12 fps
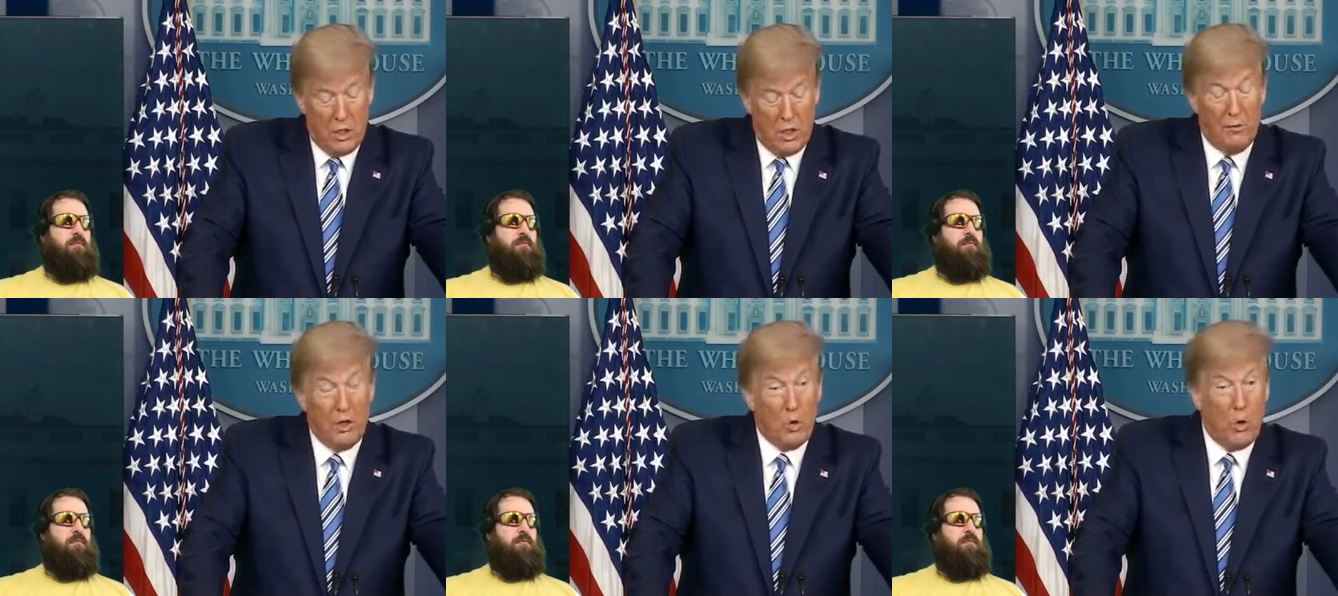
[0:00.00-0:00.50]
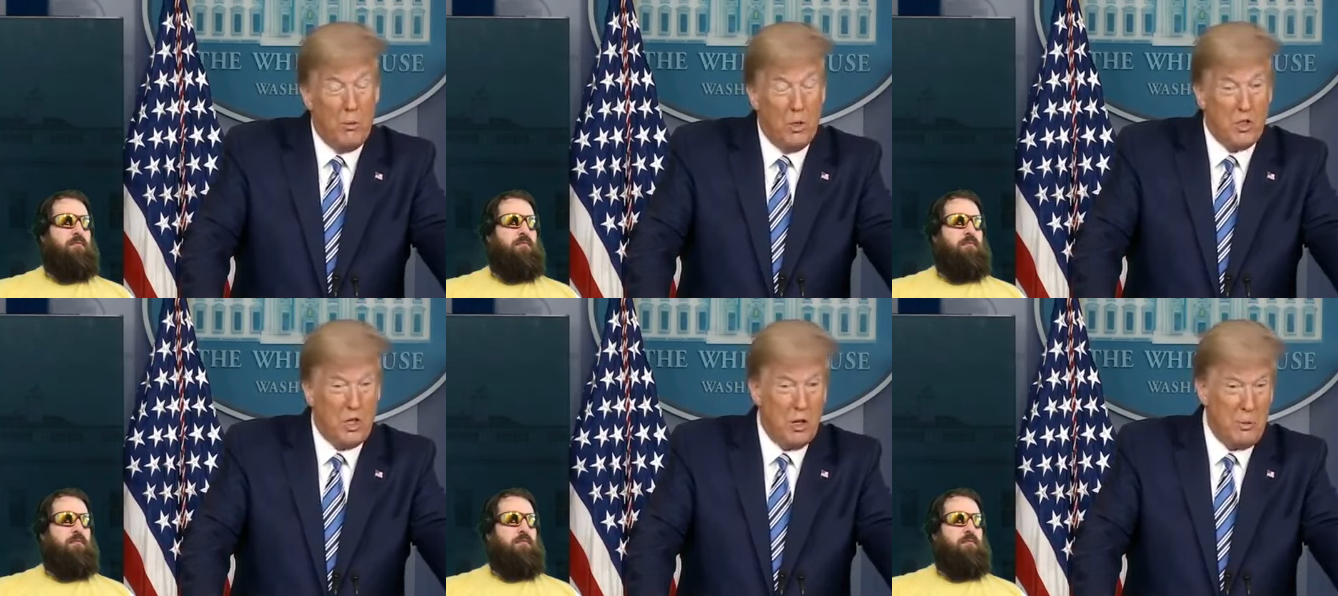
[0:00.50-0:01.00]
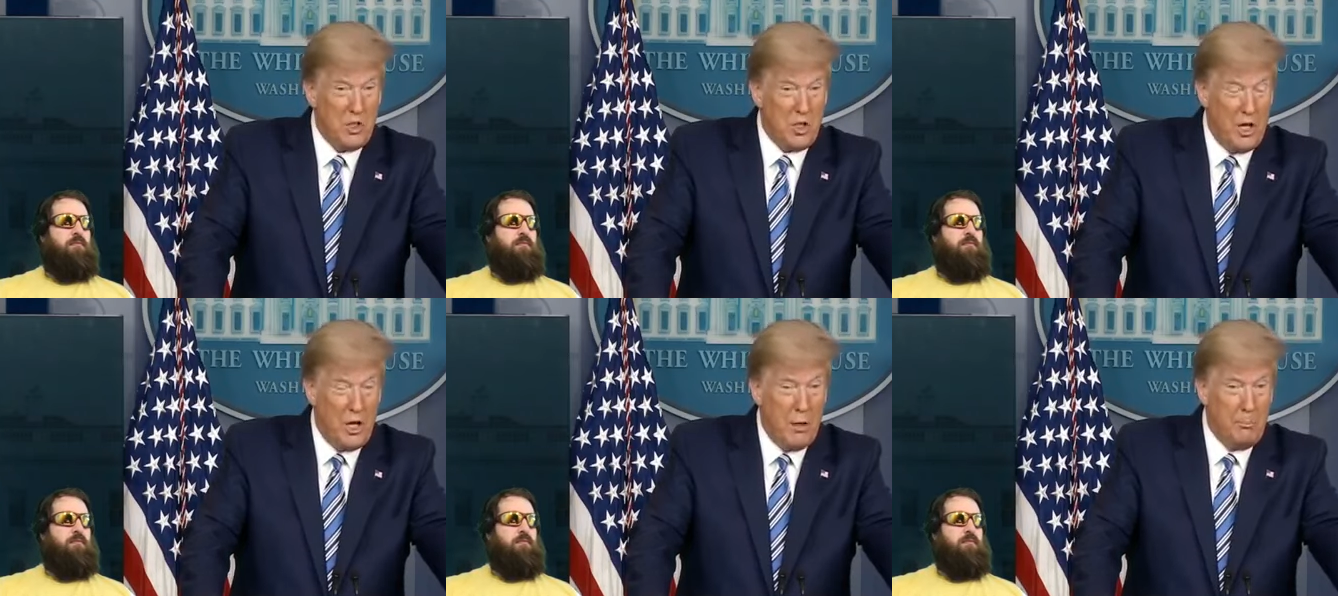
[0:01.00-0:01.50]
Speaker 1: Governor Cuomo is going to be
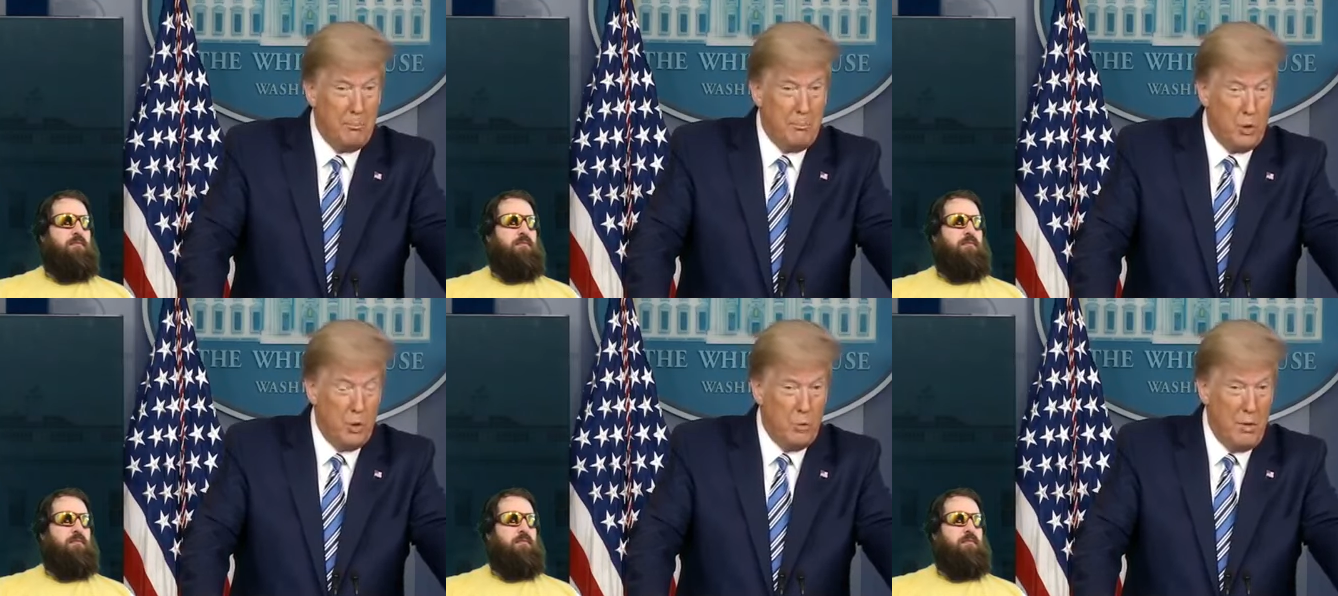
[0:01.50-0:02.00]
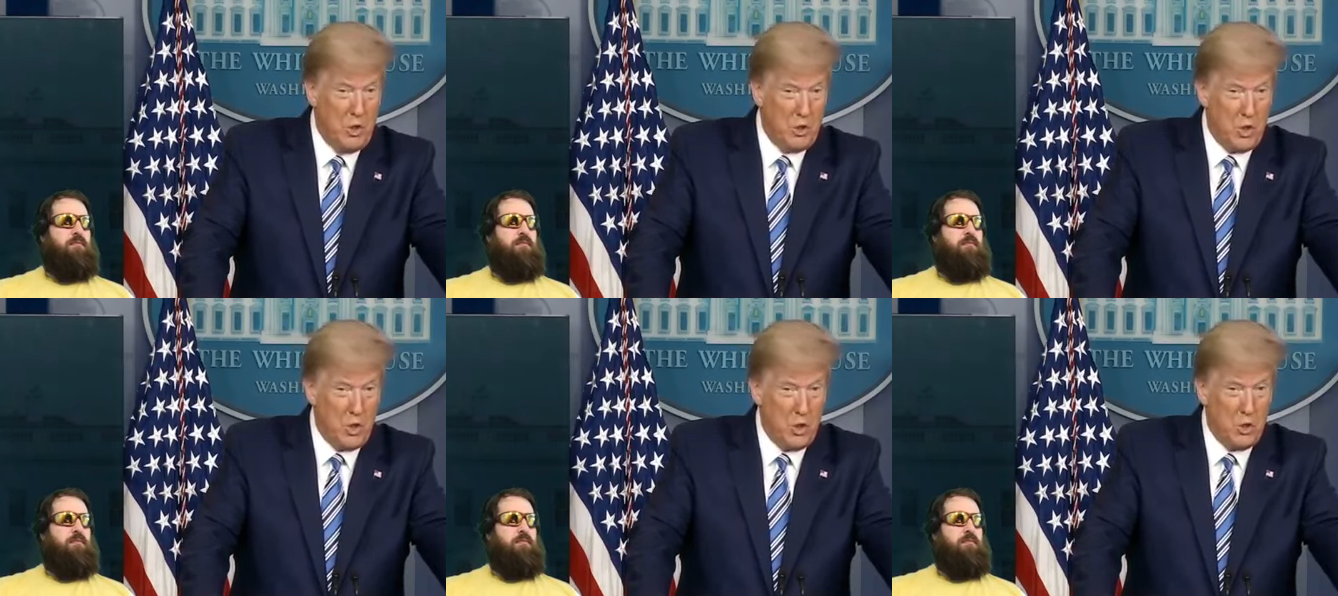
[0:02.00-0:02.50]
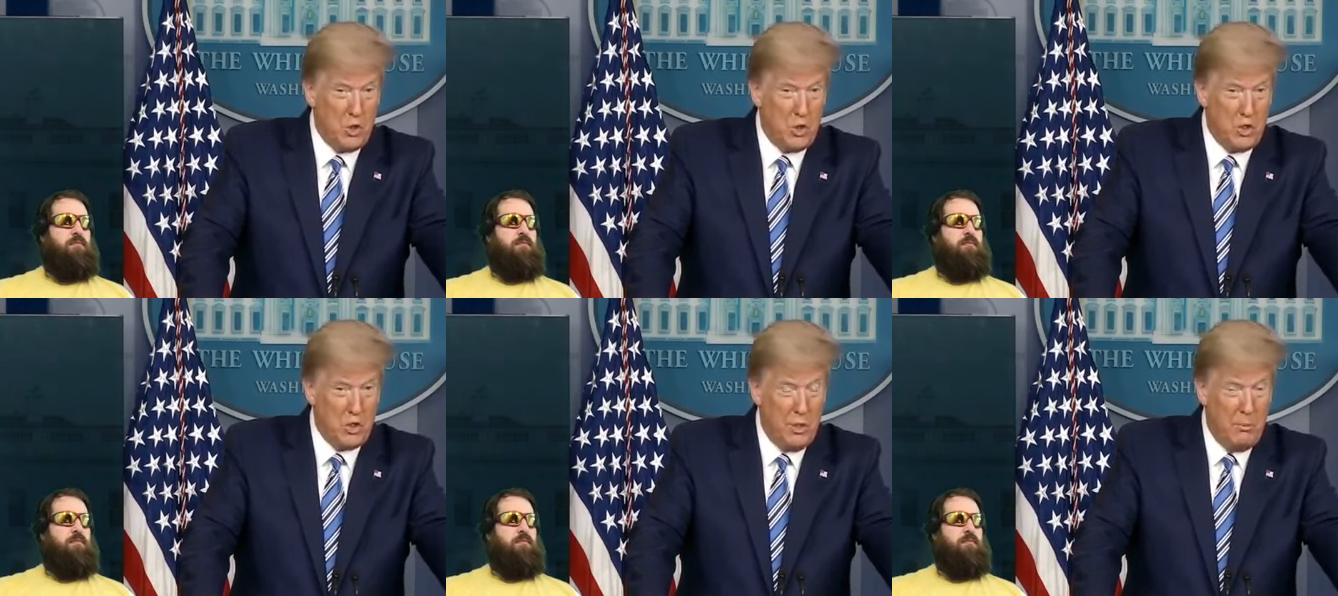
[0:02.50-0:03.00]
sending up to
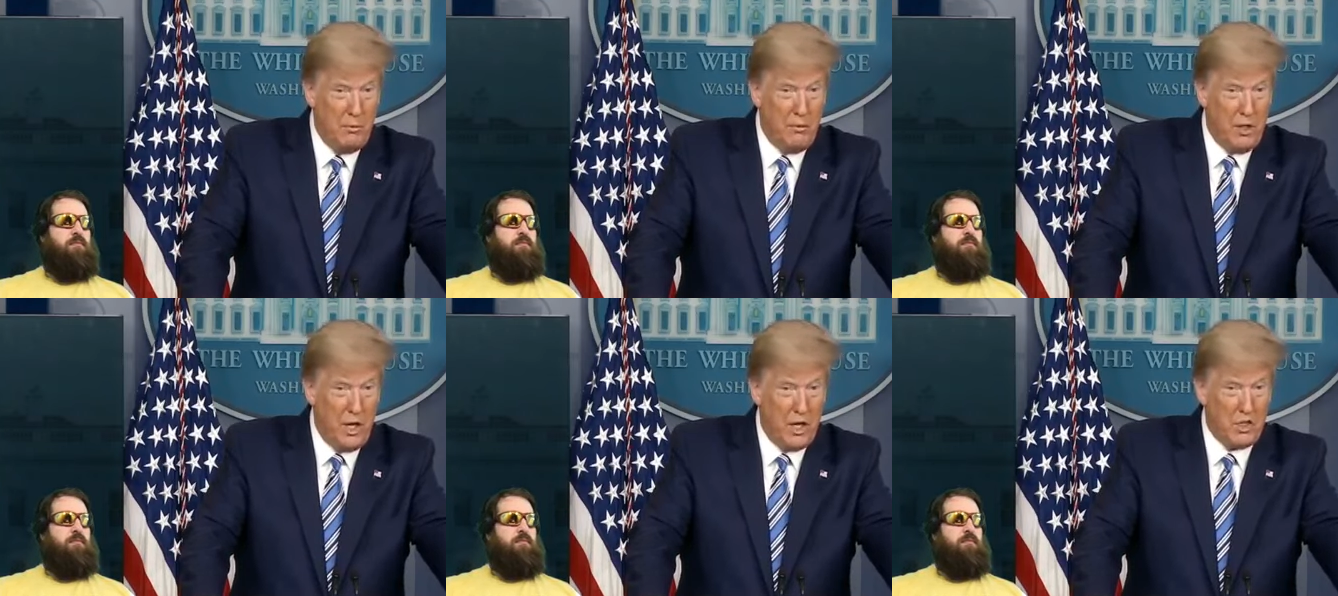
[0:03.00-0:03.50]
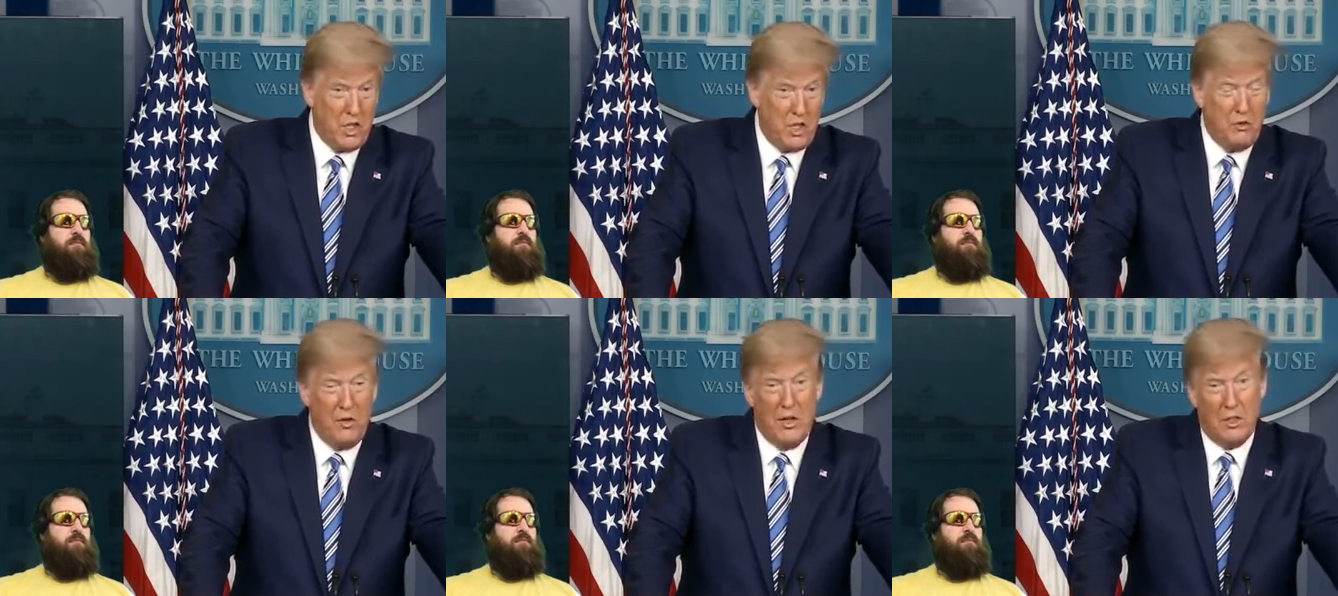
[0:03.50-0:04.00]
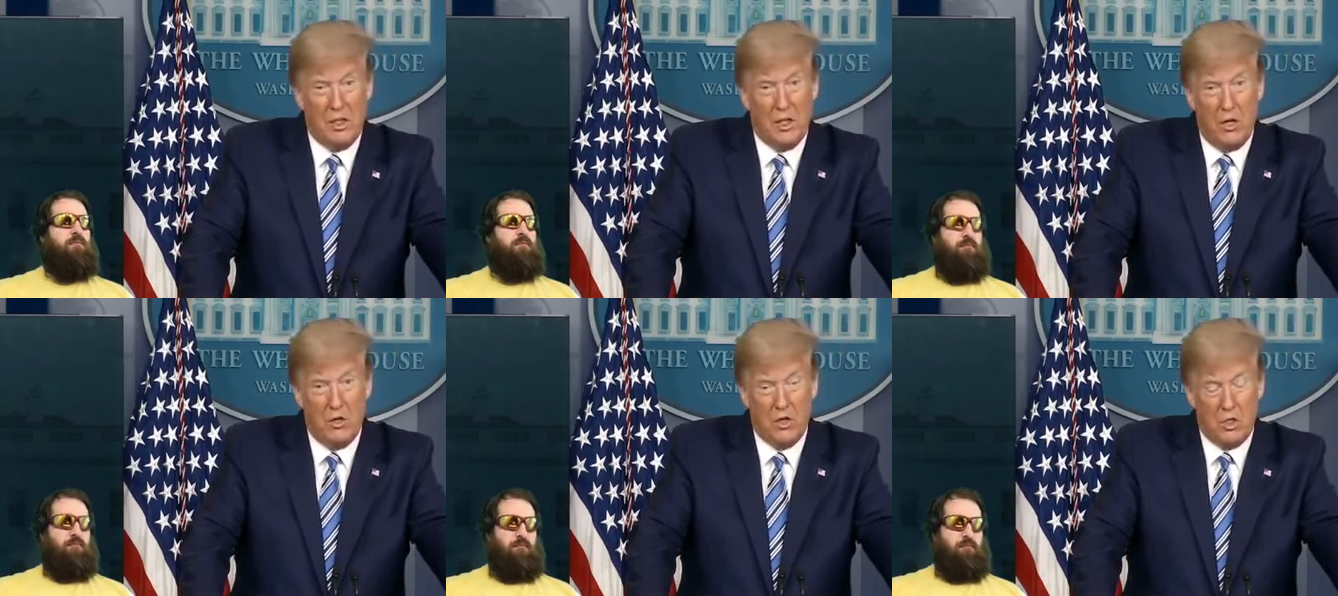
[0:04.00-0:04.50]
Massachusetts some of the excess
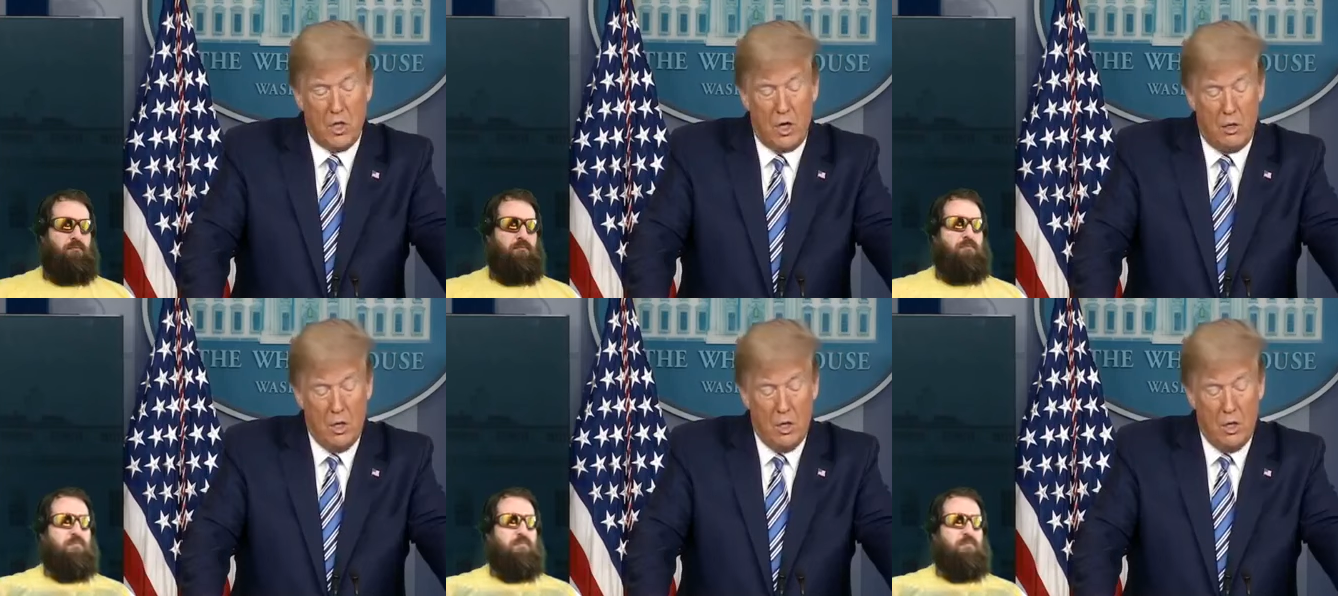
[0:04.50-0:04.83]
ventilators that